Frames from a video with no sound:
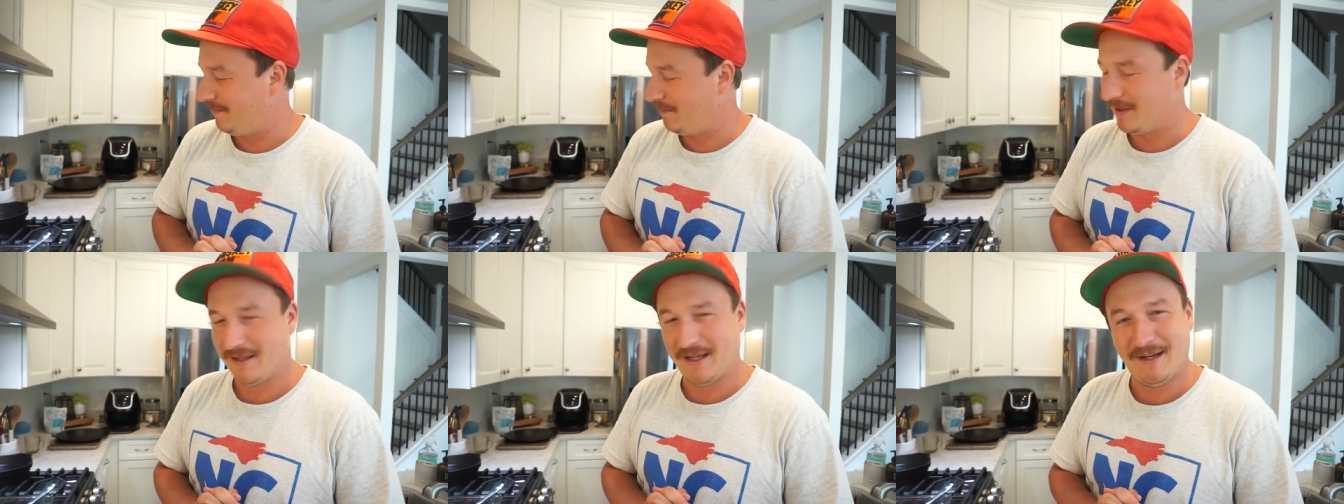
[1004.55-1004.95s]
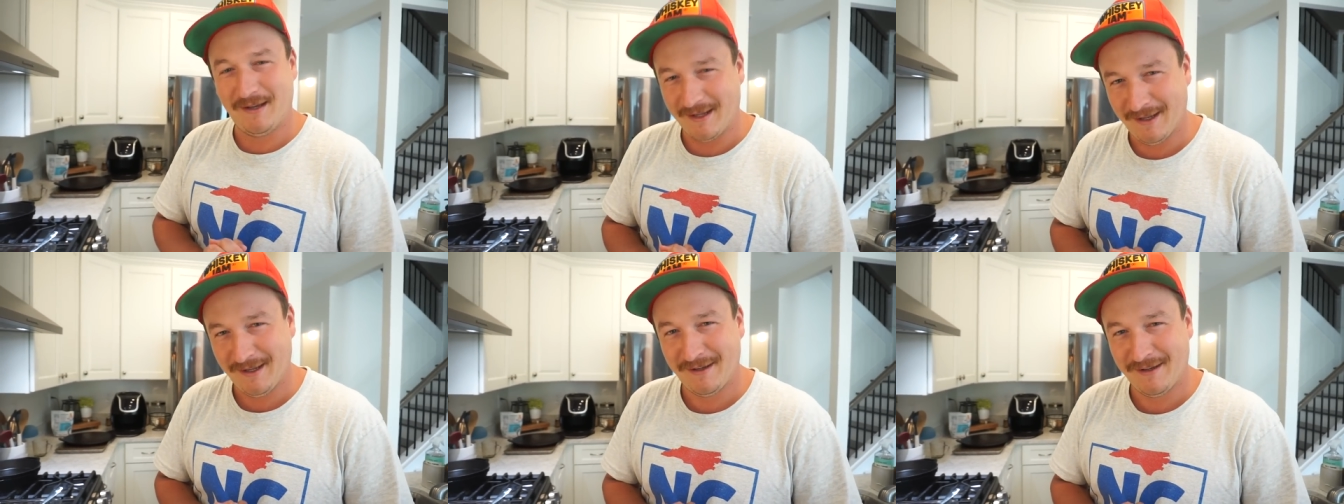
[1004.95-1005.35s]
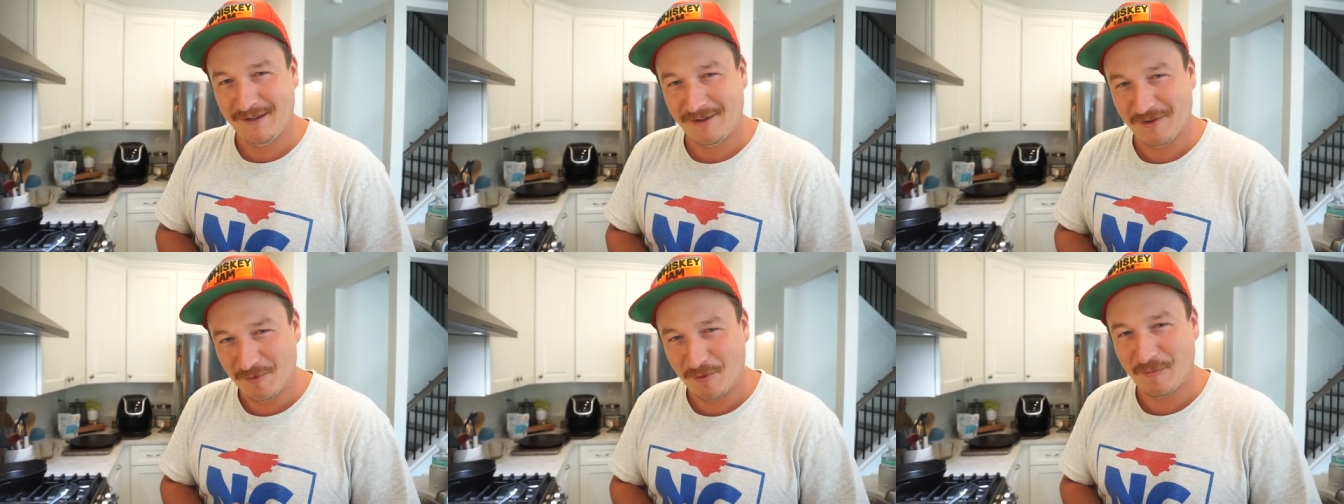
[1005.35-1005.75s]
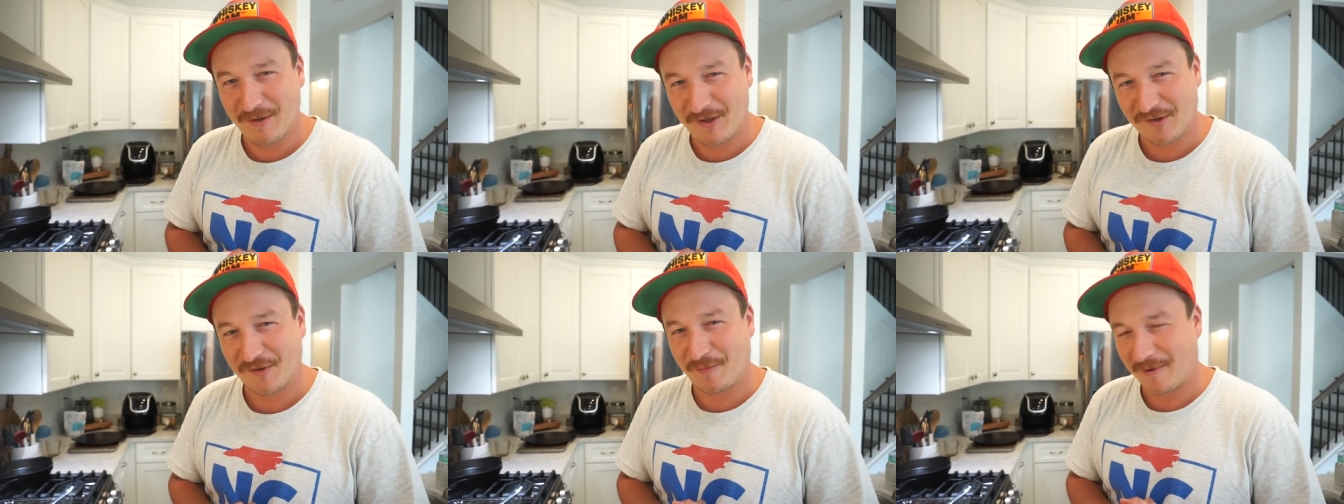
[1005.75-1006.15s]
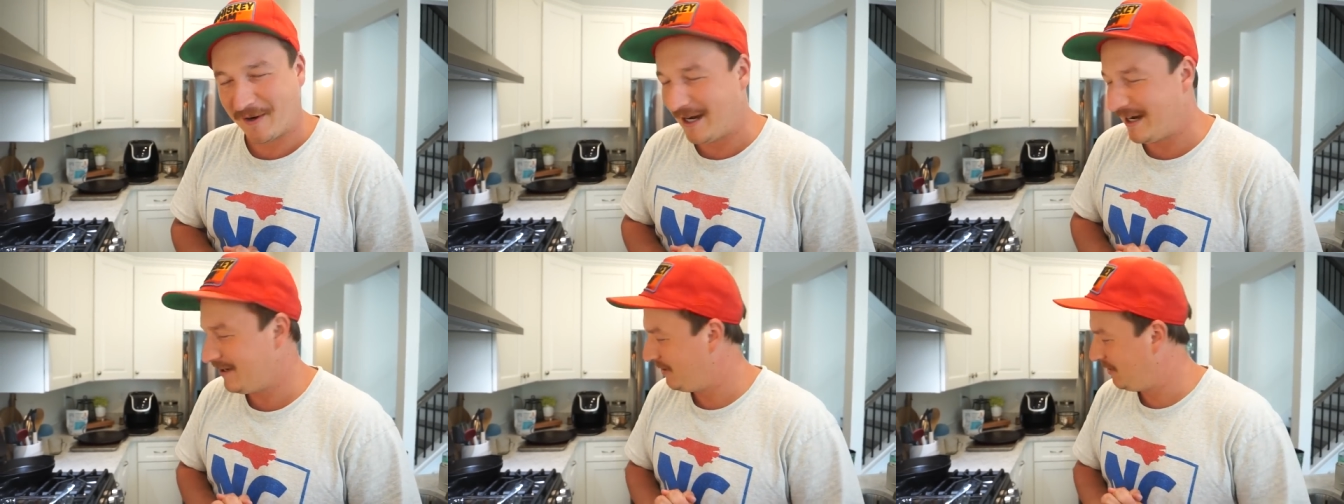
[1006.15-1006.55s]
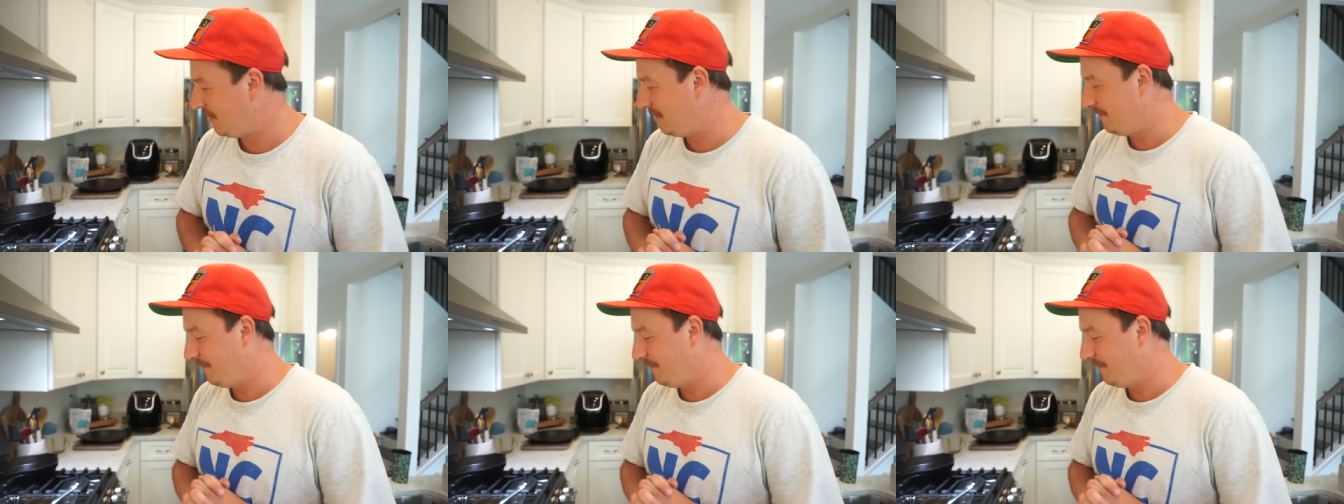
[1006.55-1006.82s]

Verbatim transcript: But they didn't. You would be surprised.